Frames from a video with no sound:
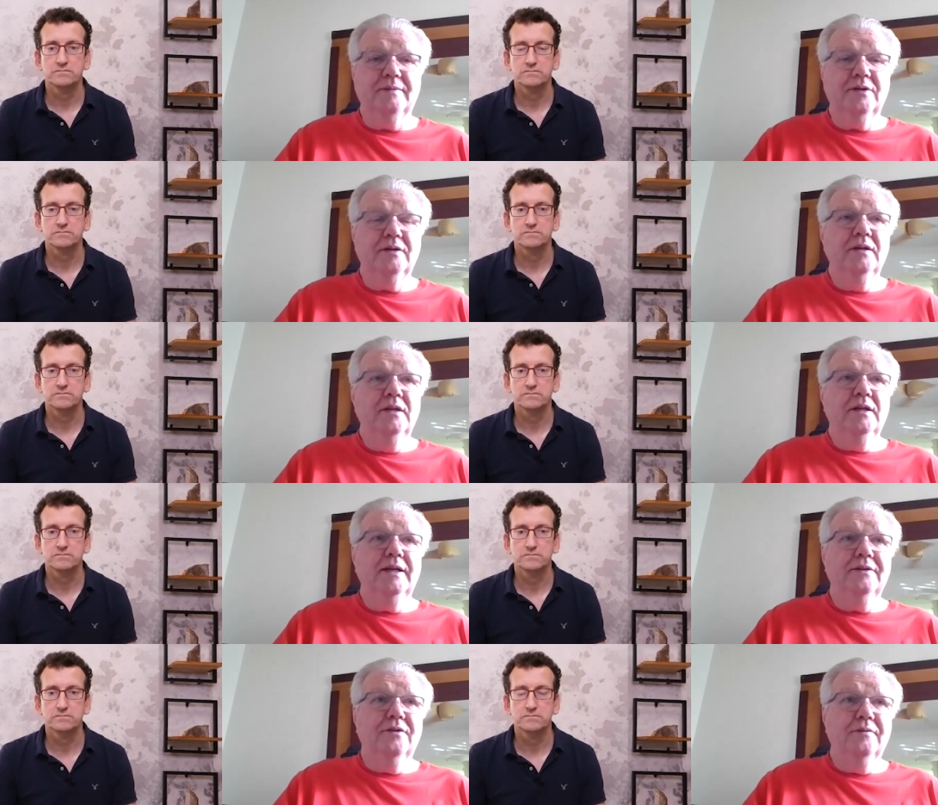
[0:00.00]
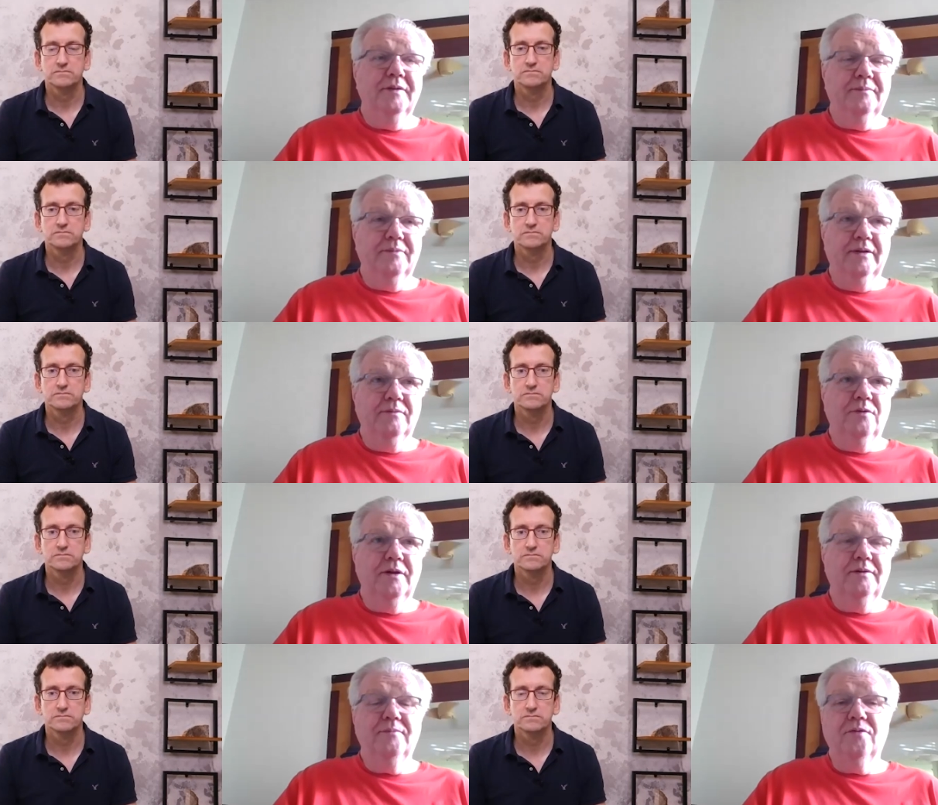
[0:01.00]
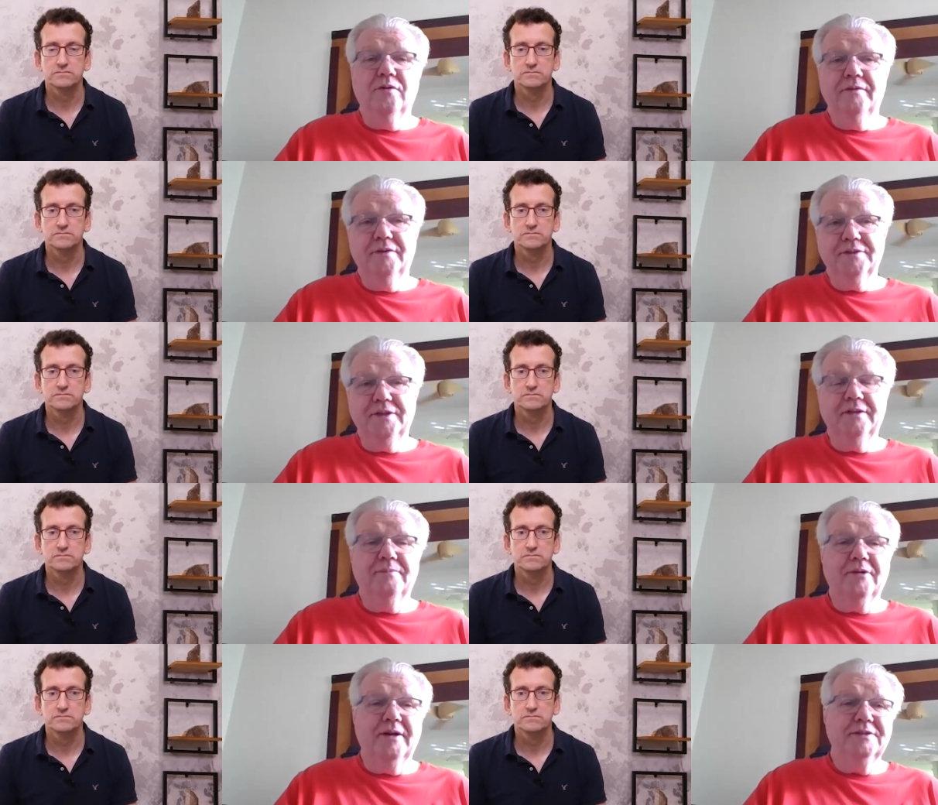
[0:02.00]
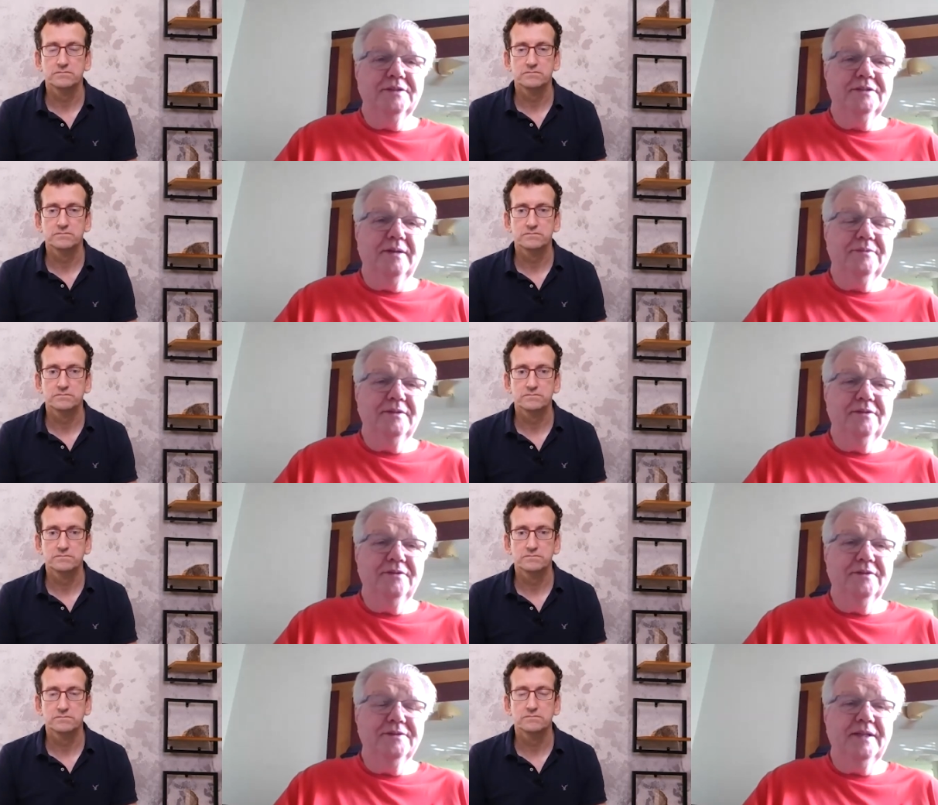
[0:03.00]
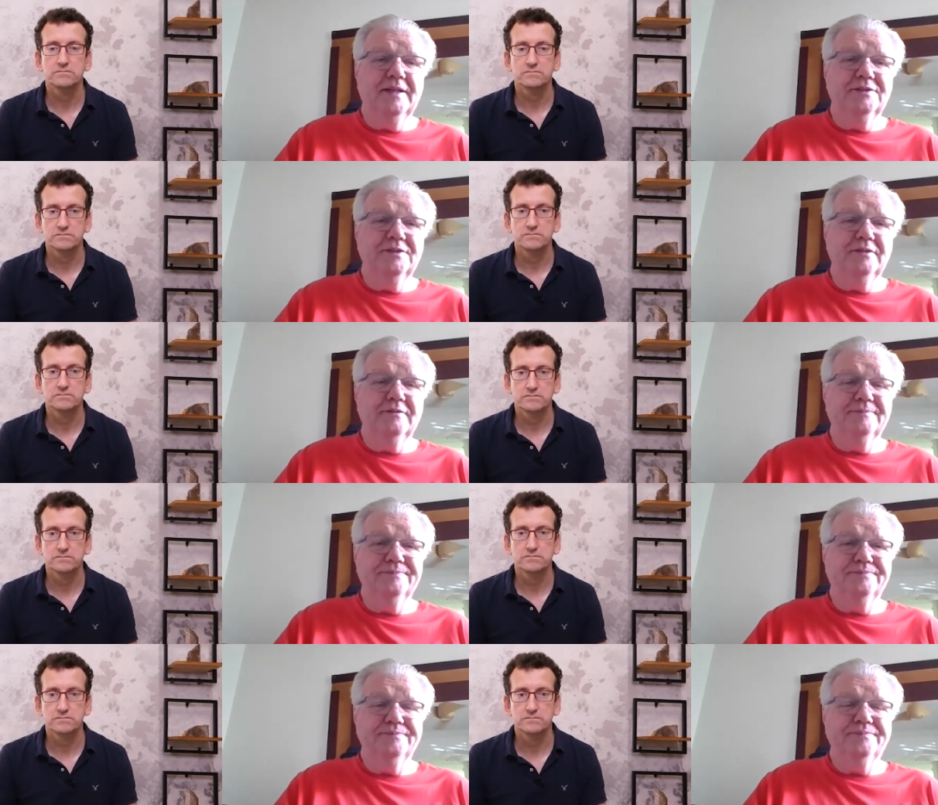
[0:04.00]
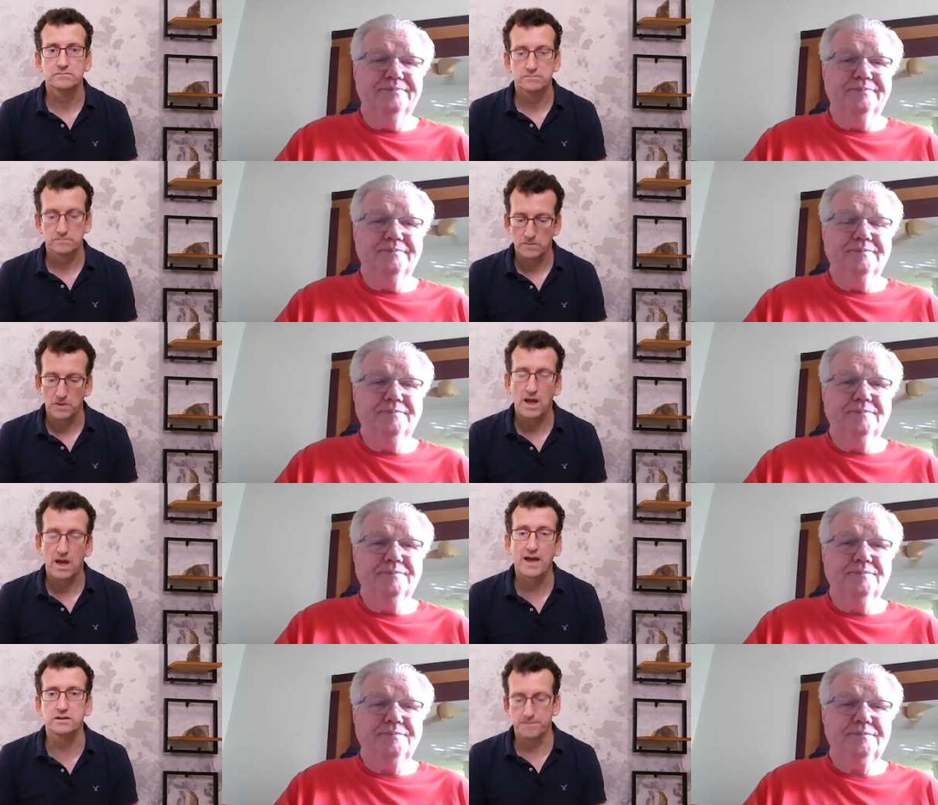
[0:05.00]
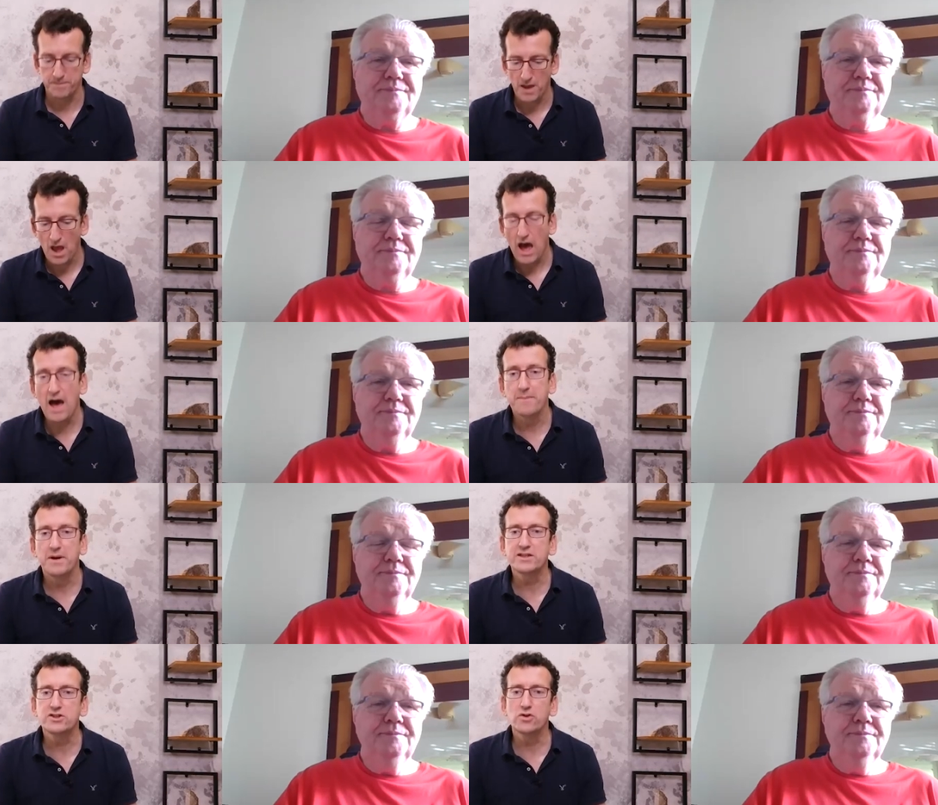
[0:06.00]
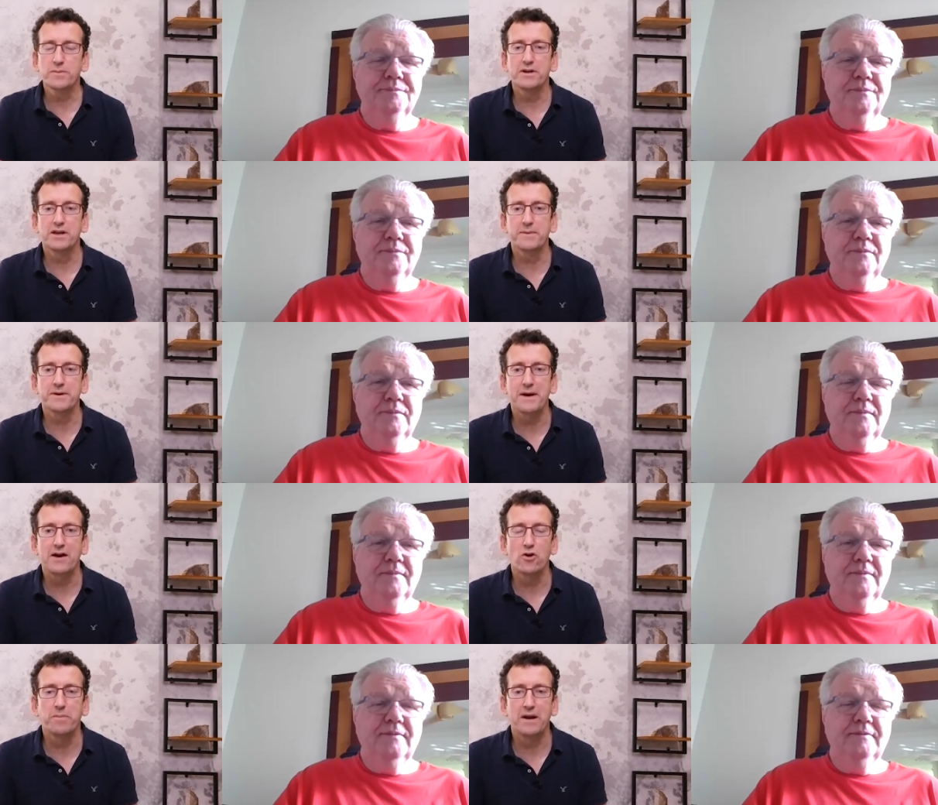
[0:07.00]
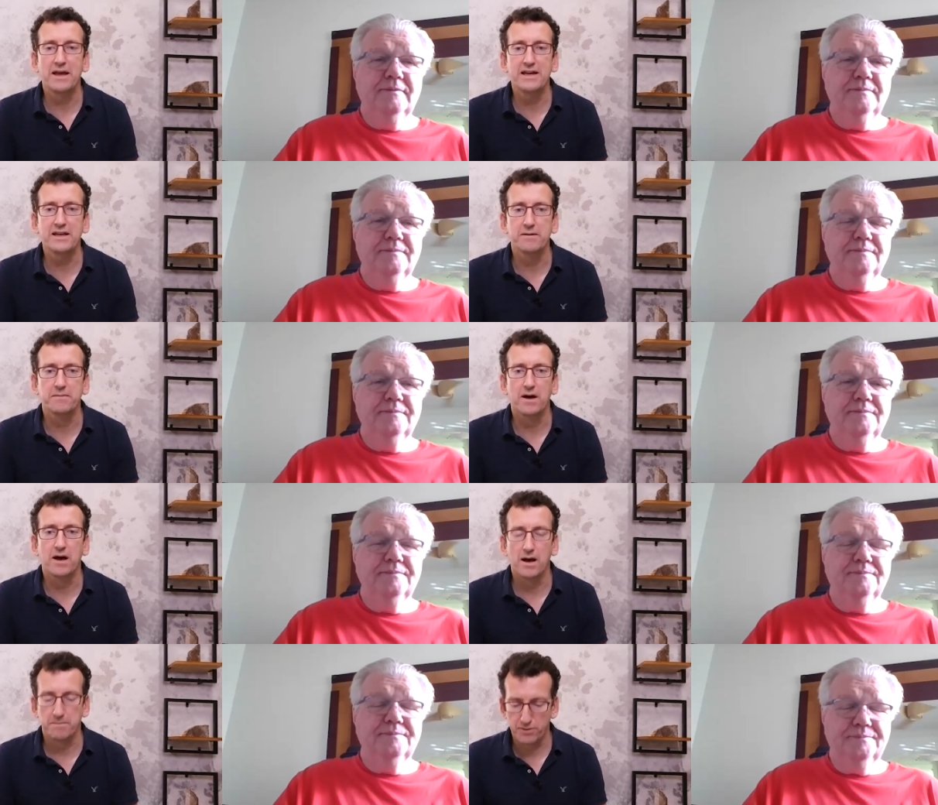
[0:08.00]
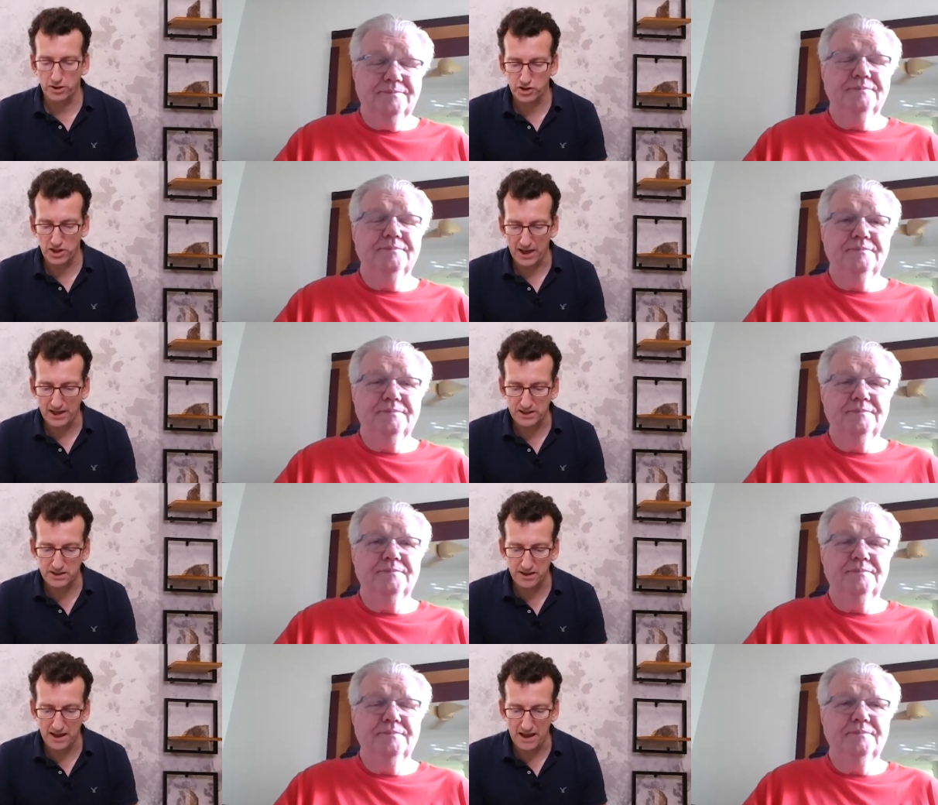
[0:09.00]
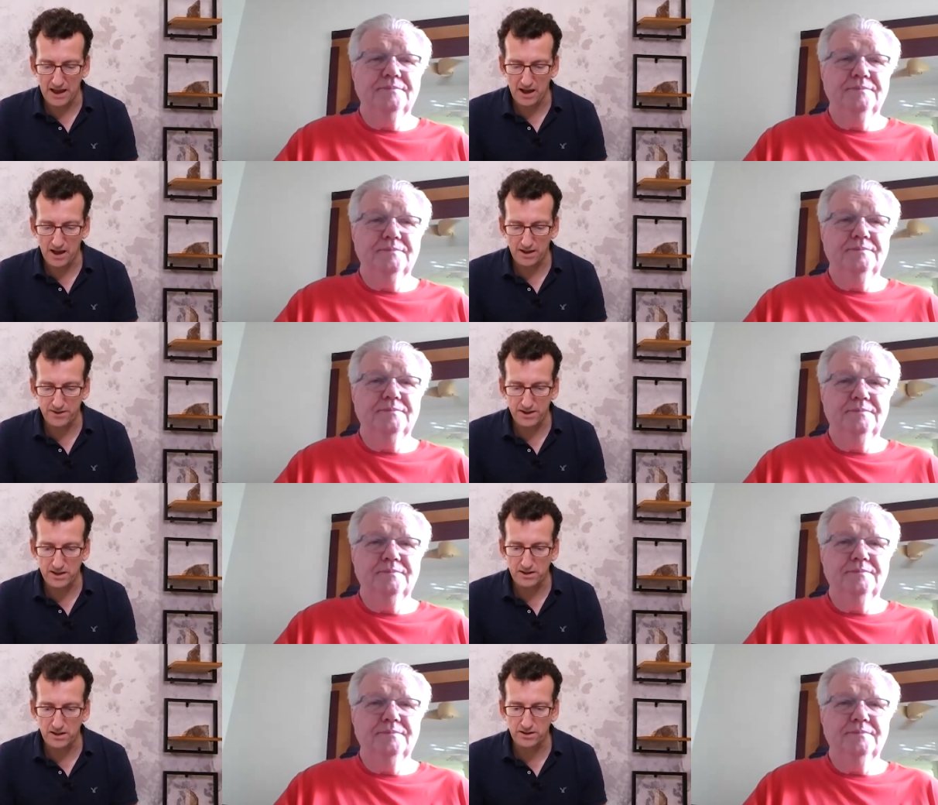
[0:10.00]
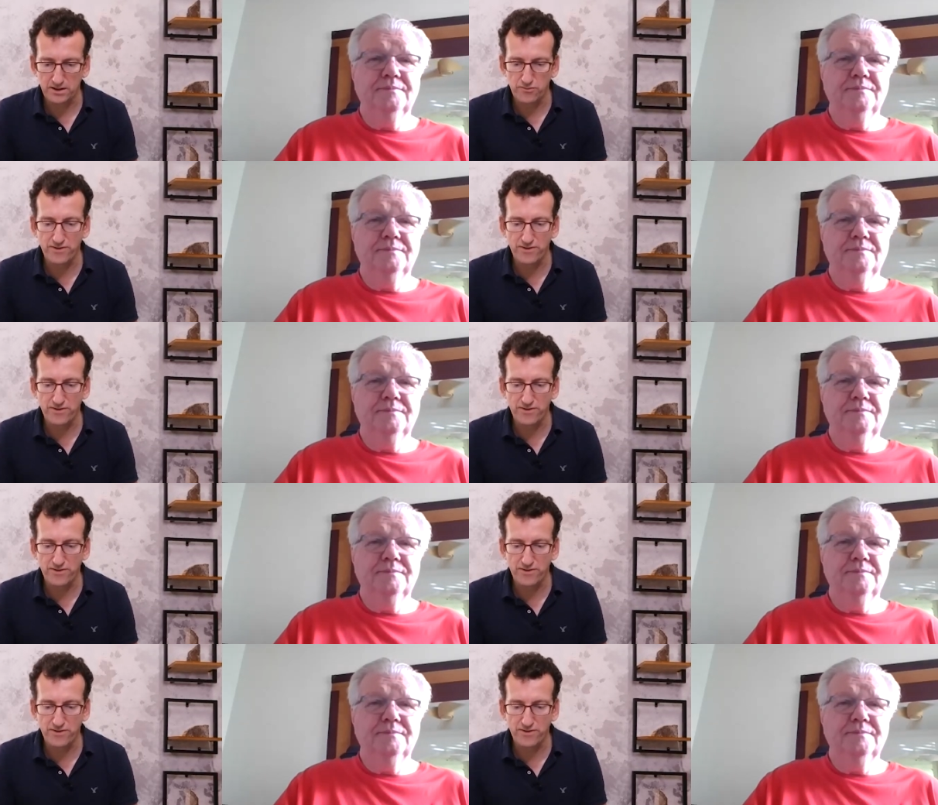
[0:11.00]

Speaker 1: summer and hopefully bring one or more of those other projects up to the drill stage too.
Speaker 2: Excellent. Um, let's talk a bit, little bit about your palladium uh, project there, uh, the, the, the River